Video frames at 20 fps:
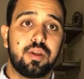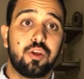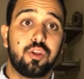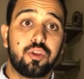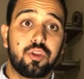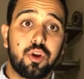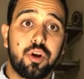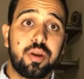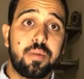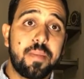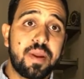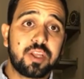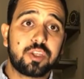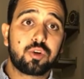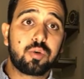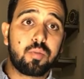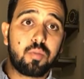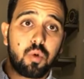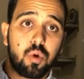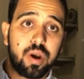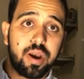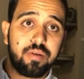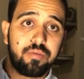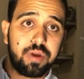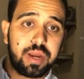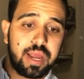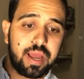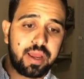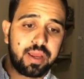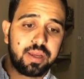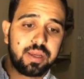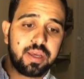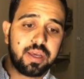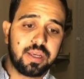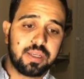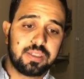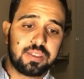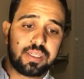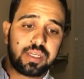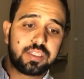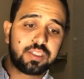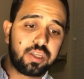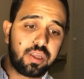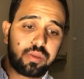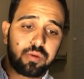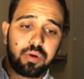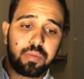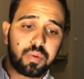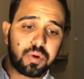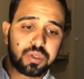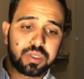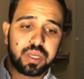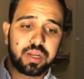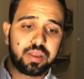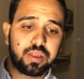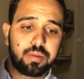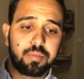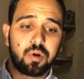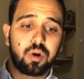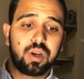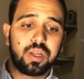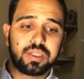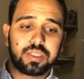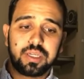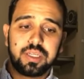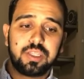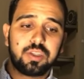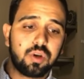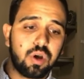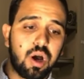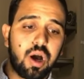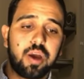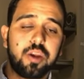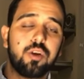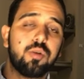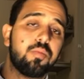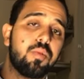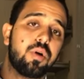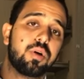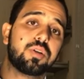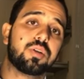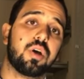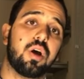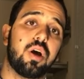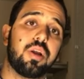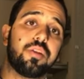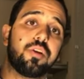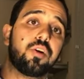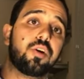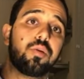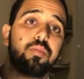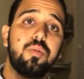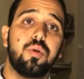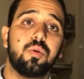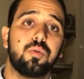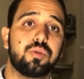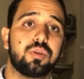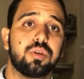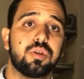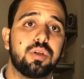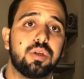30 minutes or more every day. 63% of them are listening to audiobooks on their commute.